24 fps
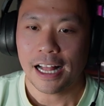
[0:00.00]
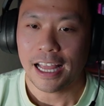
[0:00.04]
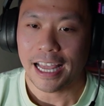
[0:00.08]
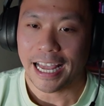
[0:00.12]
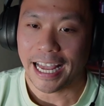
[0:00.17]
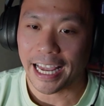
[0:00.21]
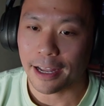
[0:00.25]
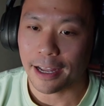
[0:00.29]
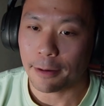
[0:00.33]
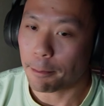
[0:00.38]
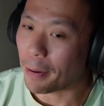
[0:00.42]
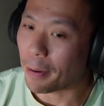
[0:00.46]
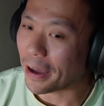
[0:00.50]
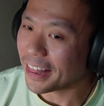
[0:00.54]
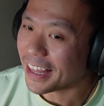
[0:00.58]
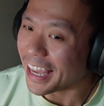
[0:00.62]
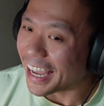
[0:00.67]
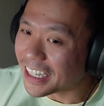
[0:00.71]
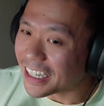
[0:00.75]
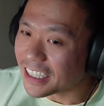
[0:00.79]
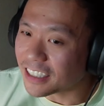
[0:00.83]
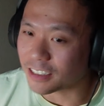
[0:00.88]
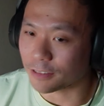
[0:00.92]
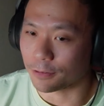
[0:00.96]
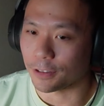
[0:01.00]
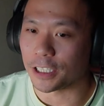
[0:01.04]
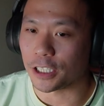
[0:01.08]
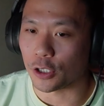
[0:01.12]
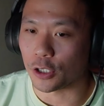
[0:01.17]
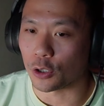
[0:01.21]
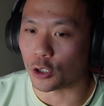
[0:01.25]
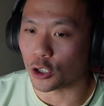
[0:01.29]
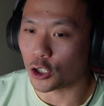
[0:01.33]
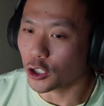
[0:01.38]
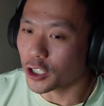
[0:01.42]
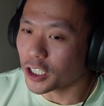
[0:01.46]
And by the end of this
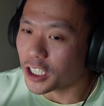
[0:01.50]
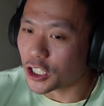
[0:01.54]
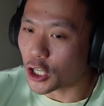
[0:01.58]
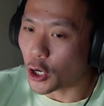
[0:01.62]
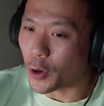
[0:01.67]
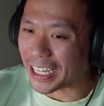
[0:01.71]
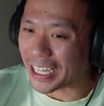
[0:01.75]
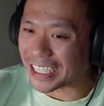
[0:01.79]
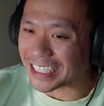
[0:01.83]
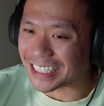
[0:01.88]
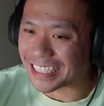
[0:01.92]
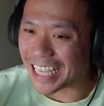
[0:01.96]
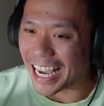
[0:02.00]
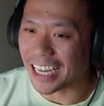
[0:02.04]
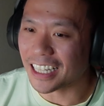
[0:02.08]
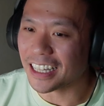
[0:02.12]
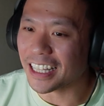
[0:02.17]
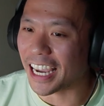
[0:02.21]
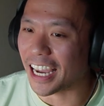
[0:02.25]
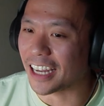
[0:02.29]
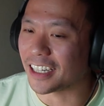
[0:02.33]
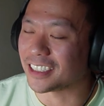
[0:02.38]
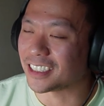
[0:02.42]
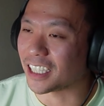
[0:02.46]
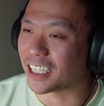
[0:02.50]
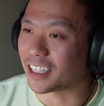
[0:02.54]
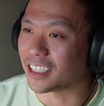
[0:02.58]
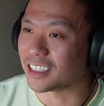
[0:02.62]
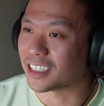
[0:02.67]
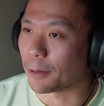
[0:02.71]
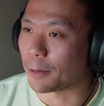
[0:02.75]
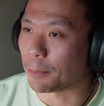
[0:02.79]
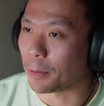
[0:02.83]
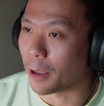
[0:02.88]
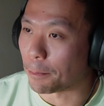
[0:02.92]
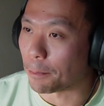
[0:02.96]
video, you're going to know exactly how to set this
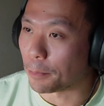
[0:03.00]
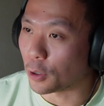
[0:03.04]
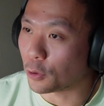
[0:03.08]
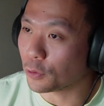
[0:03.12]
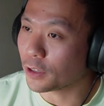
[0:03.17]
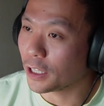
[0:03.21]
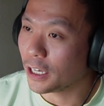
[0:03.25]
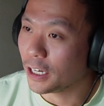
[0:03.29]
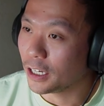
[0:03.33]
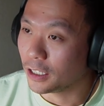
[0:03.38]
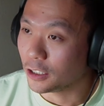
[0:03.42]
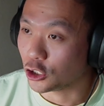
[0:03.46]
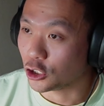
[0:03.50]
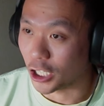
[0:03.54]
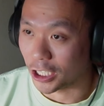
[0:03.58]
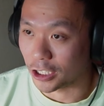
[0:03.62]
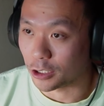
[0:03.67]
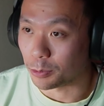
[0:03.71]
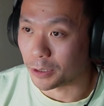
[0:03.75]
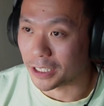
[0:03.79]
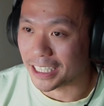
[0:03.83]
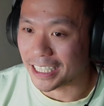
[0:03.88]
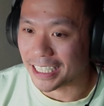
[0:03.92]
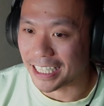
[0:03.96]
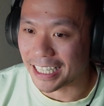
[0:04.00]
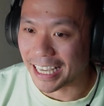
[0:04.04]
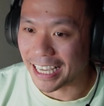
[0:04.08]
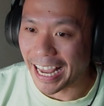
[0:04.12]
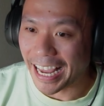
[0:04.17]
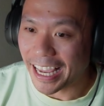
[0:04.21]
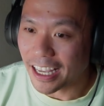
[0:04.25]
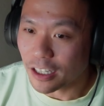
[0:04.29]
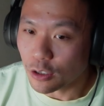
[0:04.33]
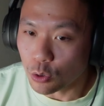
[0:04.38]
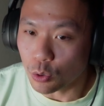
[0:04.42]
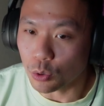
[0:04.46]
up in both ChatGPT
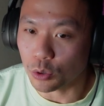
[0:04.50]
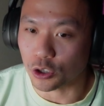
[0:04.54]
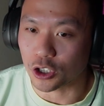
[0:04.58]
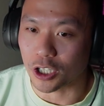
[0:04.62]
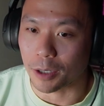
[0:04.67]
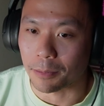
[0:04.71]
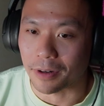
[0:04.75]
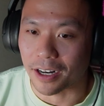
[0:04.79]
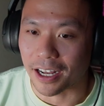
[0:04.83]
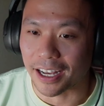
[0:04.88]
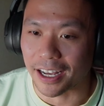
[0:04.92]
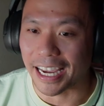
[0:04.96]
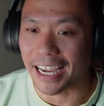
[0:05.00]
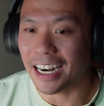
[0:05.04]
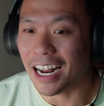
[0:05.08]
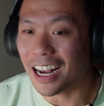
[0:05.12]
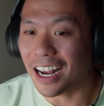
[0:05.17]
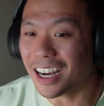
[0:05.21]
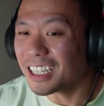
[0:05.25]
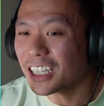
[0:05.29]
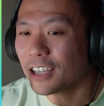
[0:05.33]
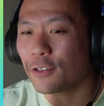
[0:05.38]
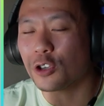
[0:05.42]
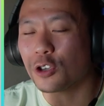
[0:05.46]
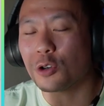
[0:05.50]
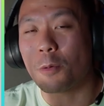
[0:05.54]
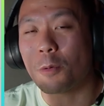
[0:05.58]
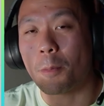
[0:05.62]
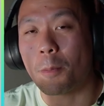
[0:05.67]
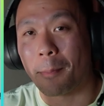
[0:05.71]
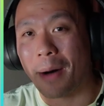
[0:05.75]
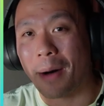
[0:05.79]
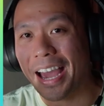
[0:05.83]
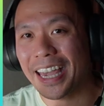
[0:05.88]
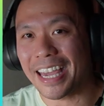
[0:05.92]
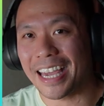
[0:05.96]
and Google Gemini, and I'm going to give you
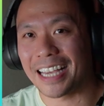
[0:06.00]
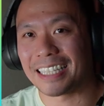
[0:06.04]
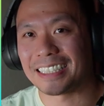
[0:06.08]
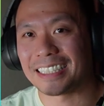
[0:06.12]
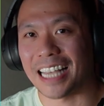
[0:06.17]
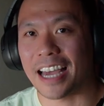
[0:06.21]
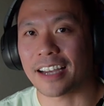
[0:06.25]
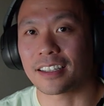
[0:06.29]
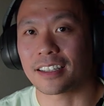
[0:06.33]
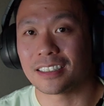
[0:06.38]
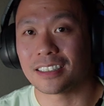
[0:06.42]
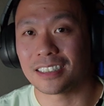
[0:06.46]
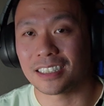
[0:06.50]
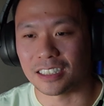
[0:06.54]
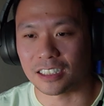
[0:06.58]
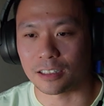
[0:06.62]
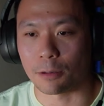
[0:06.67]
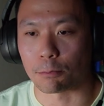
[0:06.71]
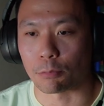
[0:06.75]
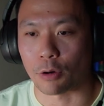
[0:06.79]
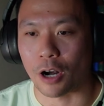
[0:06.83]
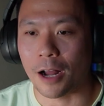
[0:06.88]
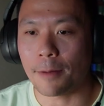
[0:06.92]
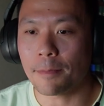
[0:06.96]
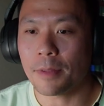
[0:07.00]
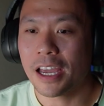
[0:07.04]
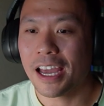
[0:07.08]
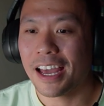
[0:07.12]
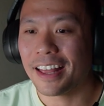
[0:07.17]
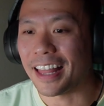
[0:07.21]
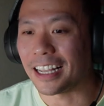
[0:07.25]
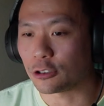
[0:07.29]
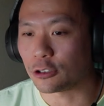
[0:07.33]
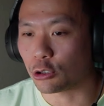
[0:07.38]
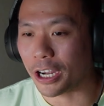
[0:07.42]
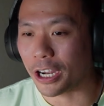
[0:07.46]
my exact system prompt
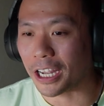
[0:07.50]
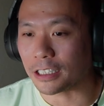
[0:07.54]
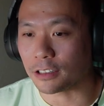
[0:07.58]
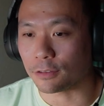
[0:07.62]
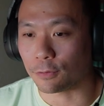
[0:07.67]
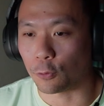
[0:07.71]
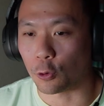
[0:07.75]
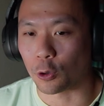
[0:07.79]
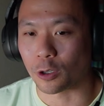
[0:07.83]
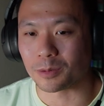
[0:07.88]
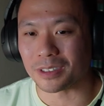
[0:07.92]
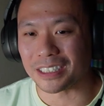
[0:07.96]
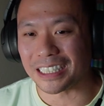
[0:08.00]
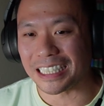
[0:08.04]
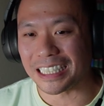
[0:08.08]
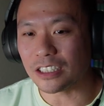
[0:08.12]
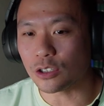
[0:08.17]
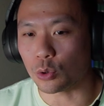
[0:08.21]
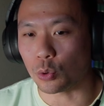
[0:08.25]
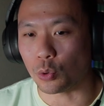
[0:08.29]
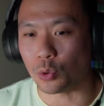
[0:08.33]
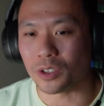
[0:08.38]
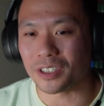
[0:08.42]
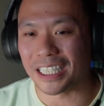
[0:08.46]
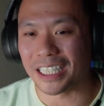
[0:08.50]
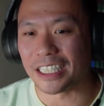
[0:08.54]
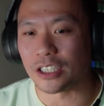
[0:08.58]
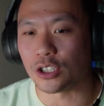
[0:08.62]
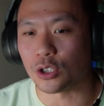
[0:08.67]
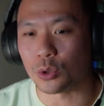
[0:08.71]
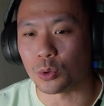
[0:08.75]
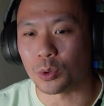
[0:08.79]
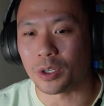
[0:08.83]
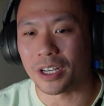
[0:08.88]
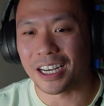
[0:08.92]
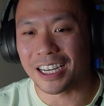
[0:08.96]
that transforms these tools
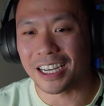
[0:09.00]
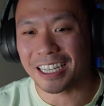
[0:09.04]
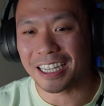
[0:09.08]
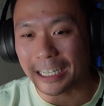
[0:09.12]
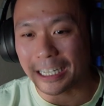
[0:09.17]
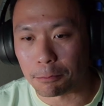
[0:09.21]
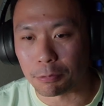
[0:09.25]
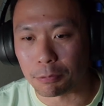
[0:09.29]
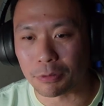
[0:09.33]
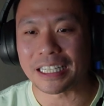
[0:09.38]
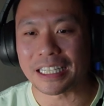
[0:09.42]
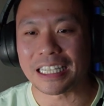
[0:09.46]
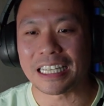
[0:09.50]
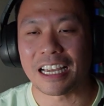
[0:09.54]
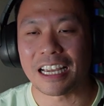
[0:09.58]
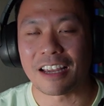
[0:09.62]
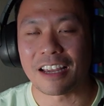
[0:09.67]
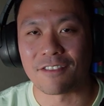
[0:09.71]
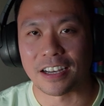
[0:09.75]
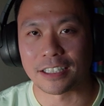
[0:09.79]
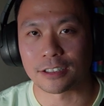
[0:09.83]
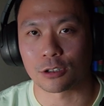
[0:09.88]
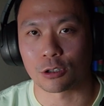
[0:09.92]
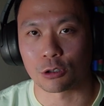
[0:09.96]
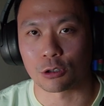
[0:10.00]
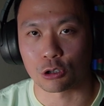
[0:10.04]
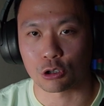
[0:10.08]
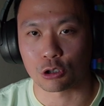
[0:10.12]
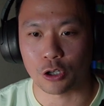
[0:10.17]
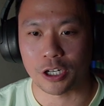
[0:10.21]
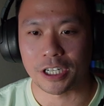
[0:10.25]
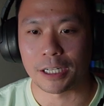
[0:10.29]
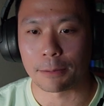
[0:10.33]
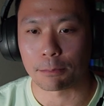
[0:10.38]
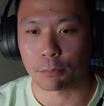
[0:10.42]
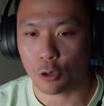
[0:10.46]
into a complete investor
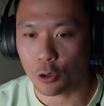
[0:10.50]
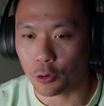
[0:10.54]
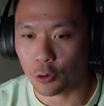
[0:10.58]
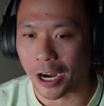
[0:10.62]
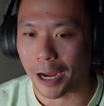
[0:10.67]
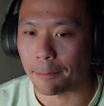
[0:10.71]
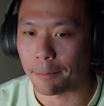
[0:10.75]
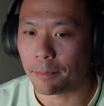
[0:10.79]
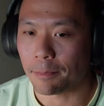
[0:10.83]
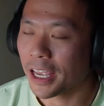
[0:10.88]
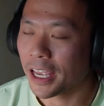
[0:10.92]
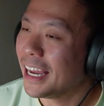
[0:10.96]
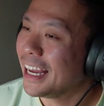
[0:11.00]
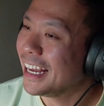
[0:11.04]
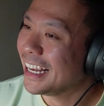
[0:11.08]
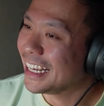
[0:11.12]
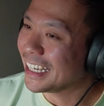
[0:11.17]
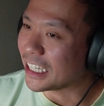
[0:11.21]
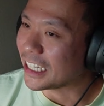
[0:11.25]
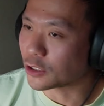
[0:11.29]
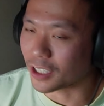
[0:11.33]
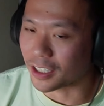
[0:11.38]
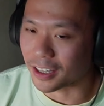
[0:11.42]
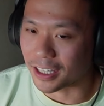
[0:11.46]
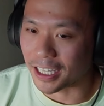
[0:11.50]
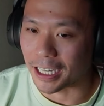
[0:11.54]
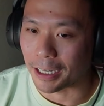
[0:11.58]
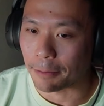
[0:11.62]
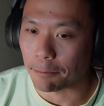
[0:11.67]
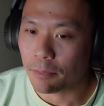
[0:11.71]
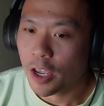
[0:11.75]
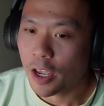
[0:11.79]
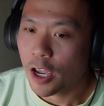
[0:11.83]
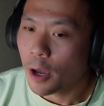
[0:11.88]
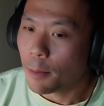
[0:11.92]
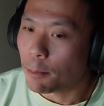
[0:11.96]
training program. Here's the thing.
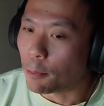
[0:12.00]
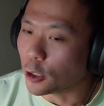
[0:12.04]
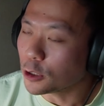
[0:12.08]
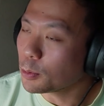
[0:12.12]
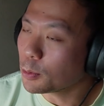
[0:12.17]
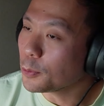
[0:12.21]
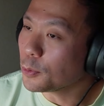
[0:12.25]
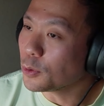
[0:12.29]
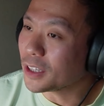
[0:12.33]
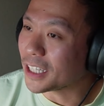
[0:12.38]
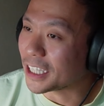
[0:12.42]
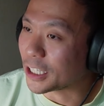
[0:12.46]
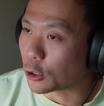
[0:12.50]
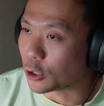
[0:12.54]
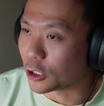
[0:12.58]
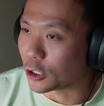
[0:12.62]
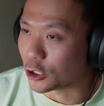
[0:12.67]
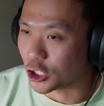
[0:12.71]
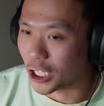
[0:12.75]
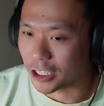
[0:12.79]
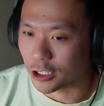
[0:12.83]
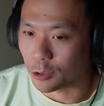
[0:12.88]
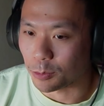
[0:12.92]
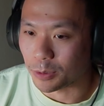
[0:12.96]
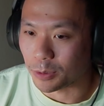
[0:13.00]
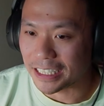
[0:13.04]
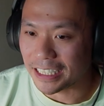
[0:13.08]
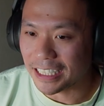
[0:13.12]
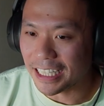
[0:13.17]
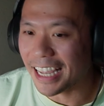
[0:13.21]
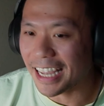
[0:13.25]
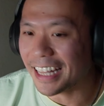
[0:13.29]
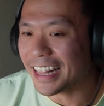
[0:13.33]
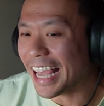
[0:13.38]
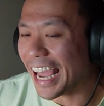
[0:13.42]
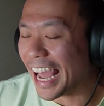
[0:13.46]
Most people, they go to ChatGPT
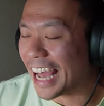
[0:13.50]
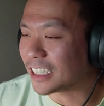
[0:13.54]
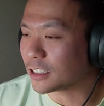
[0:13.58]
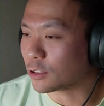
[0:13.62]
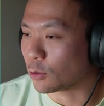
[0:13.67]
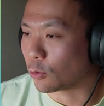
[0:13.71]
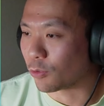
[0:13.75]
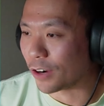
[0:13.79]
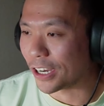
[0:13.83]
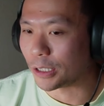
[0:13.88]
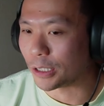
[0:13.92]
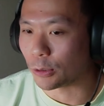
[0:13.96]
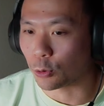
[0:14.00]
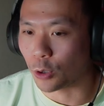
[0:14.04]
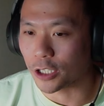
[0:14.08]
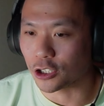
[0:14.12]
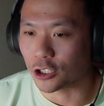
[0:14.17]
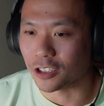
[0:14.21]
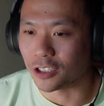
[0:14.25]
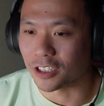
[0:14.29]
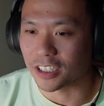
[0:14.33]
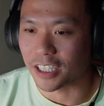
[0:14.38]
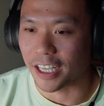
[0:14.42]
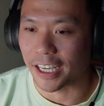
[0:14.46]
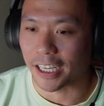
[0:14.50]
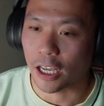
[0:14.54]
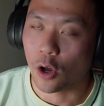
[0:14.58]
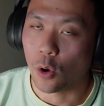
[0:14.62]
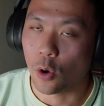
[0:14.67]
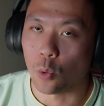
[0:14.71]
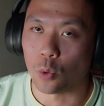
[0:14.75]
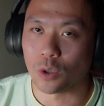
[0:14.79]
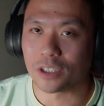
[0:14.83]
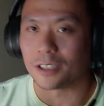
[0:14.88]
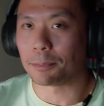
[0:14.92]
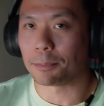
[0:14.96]
and they ask random questions like,
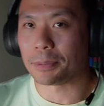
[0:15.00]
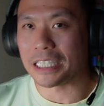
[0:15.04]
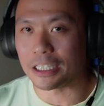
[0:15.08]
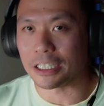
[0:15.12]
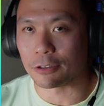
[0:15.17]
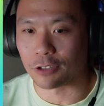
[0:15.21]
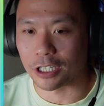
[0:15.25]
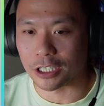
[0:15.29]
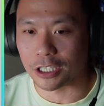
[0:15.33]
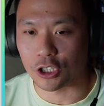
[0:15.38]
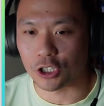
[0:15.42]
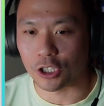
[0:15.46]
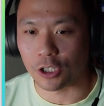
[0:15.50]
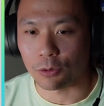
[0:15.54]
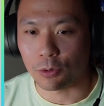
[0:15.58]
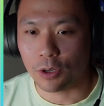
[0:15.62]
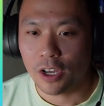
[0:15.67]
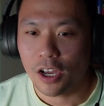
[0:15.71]
what is a PE ratio?